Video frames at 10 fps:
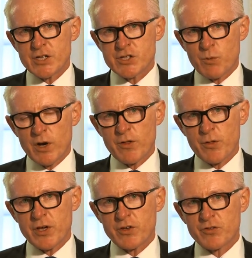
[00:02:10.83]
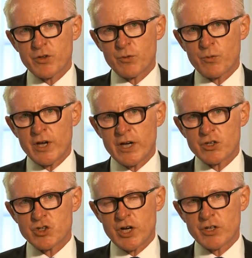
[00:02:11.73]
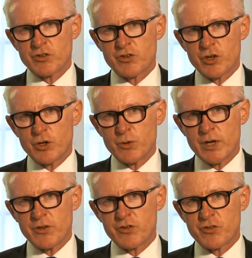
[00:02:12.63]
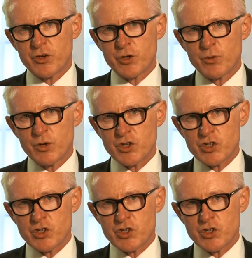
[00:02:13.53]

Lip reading: So one of the things that we're trying to do is to